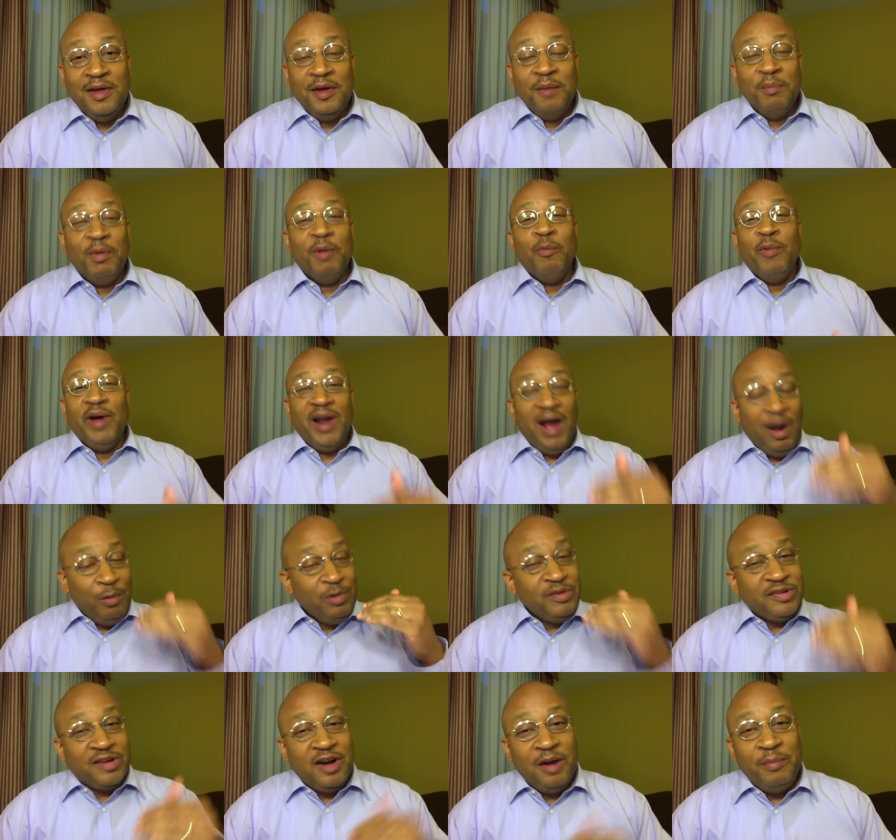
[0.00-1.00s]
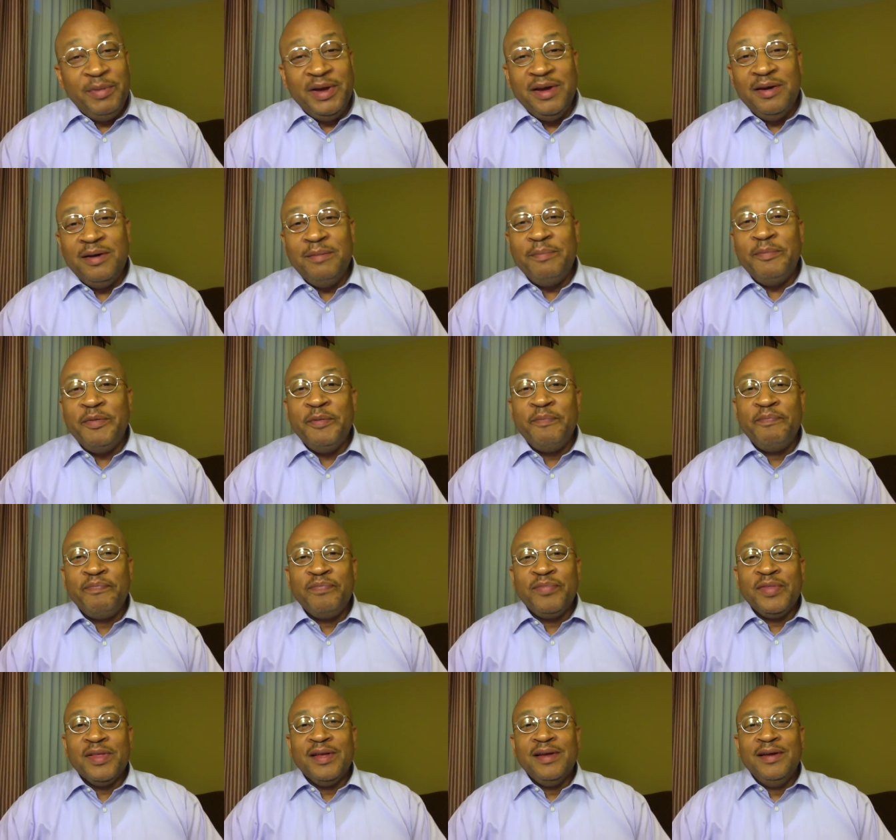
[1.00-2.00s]
But when I was coming up,
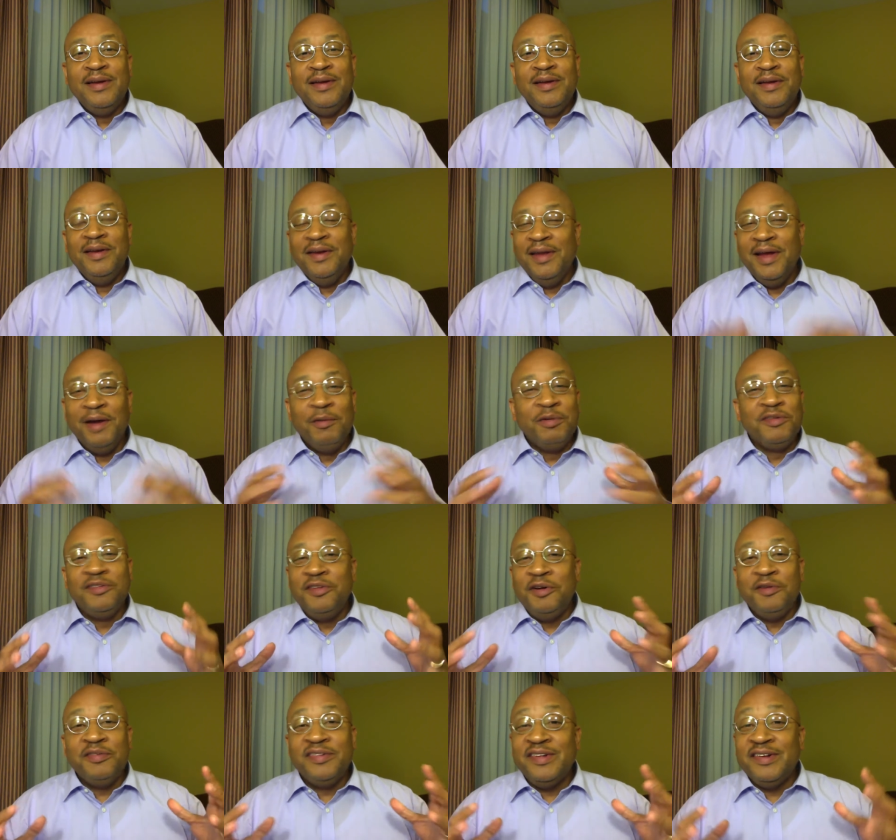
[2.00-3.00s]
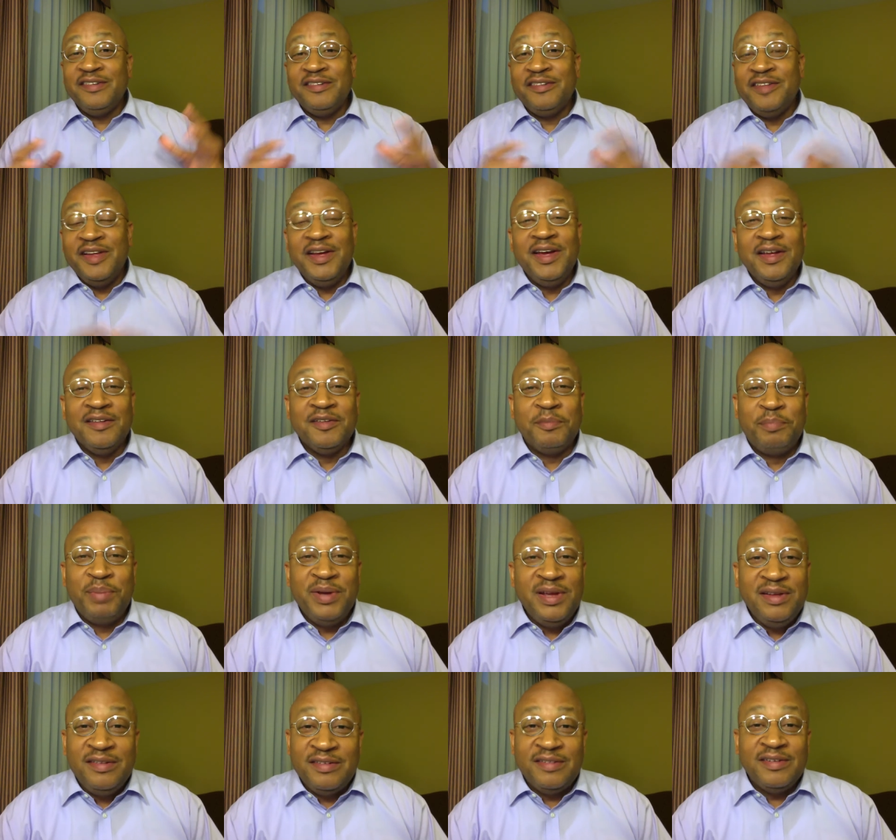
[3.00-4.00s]
there was no such thing as a
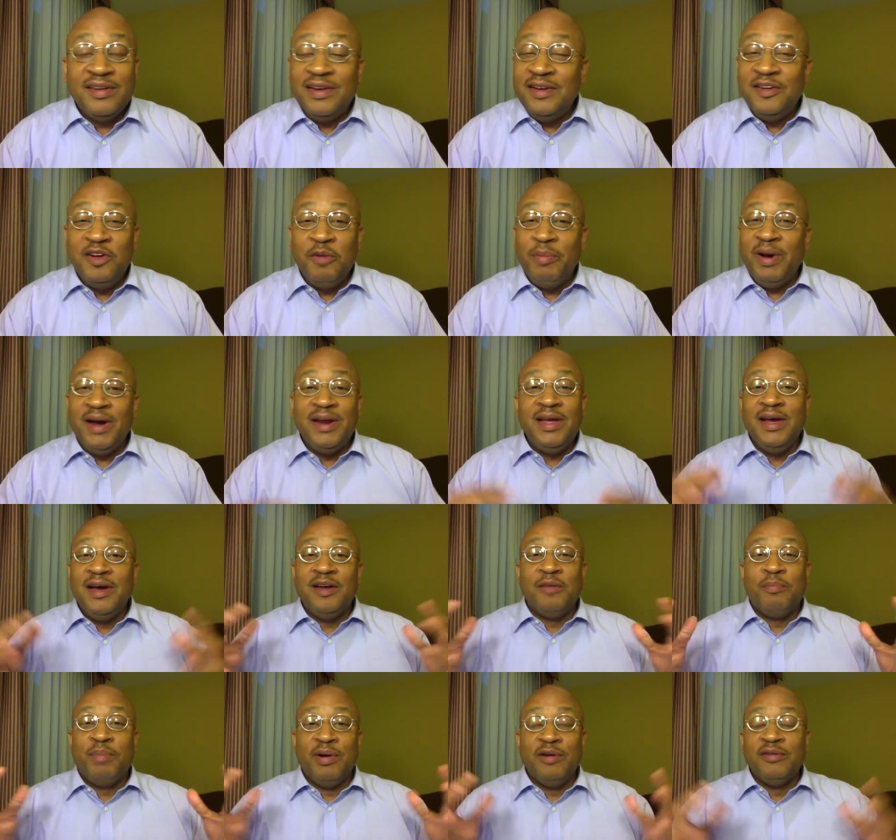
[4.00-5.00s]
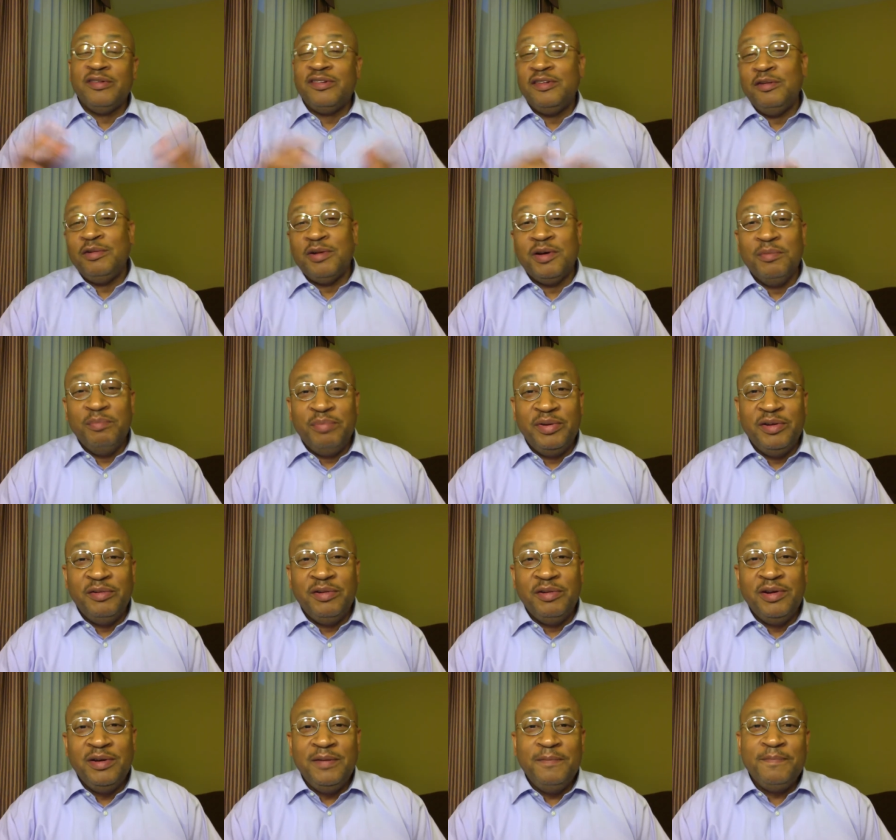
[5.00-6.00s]
PC. Nobody had a personal
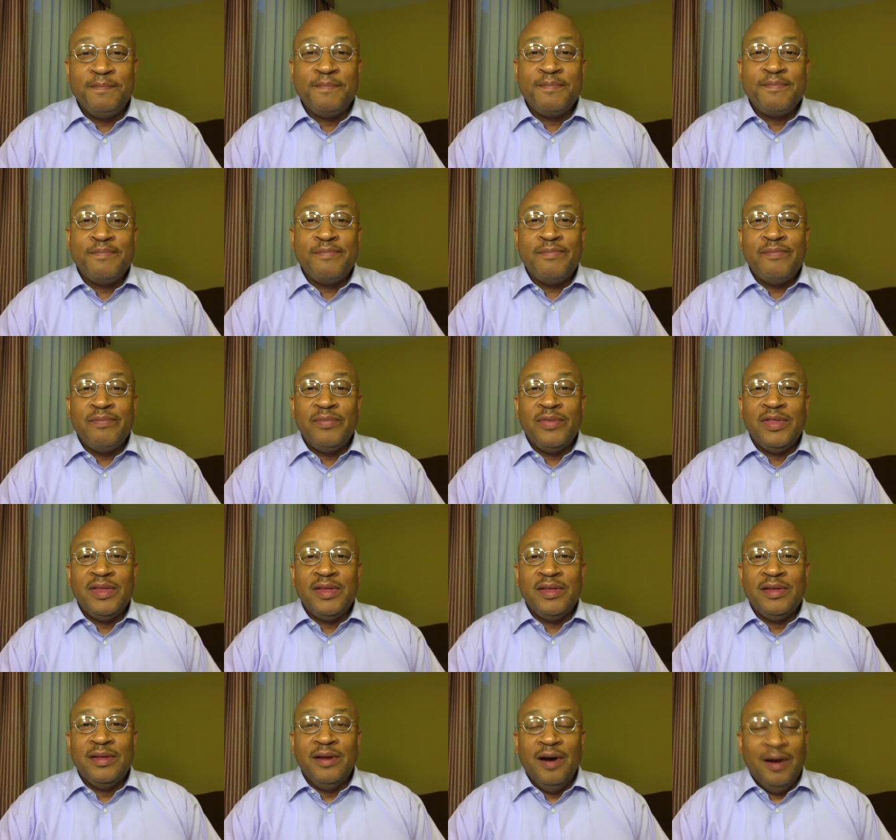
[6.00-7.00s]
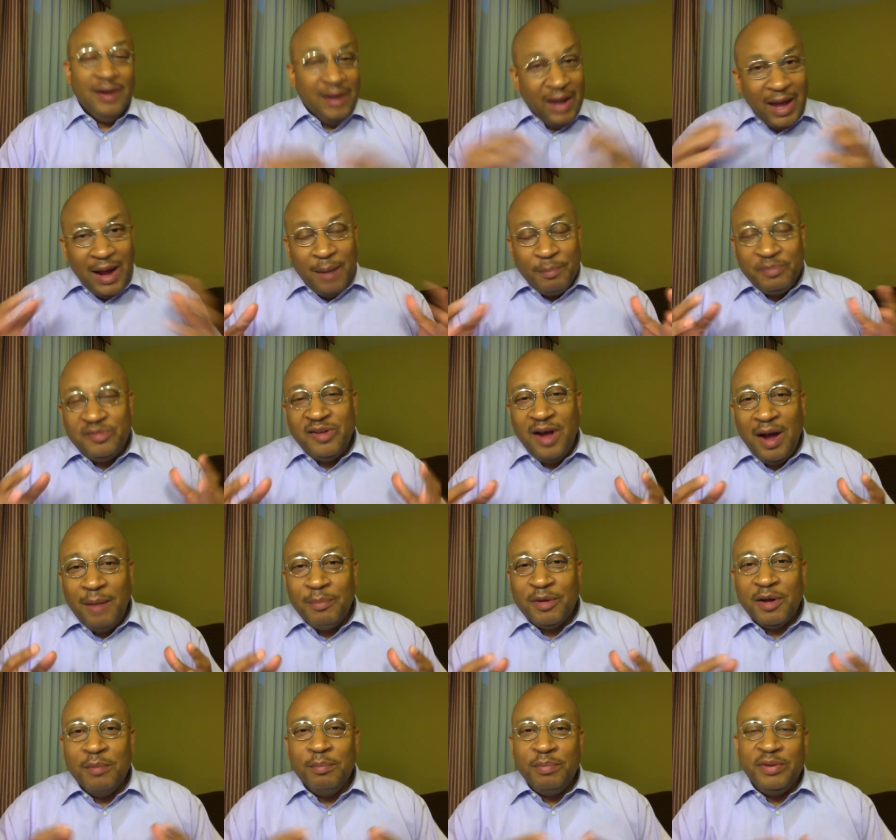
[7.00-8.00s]
computer, a
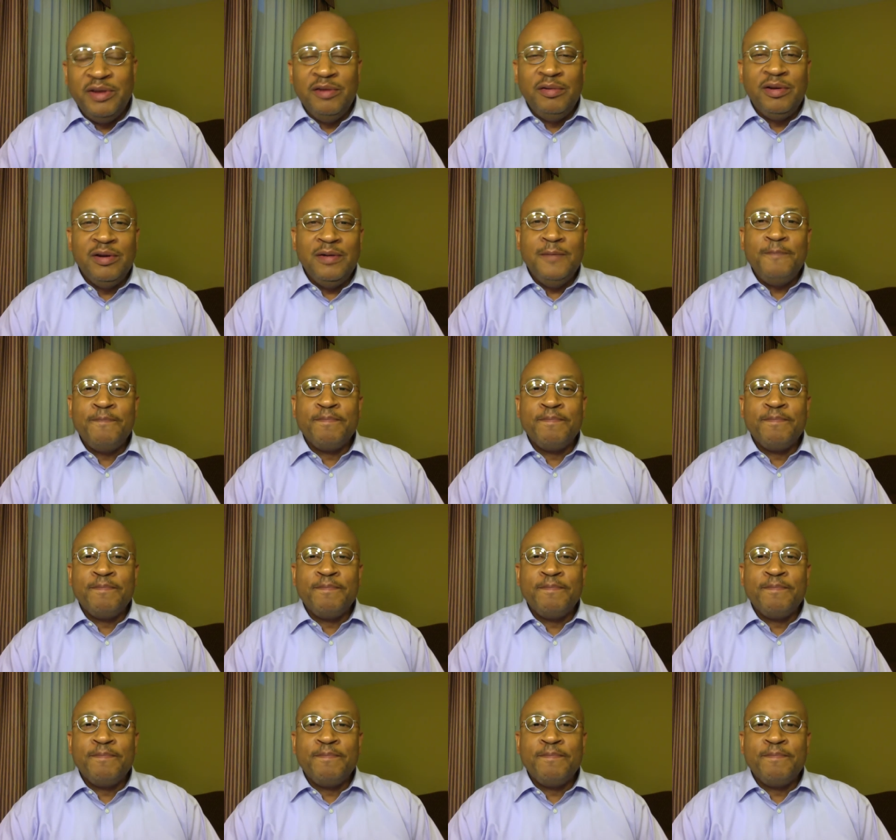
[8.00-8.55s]
laptop computer,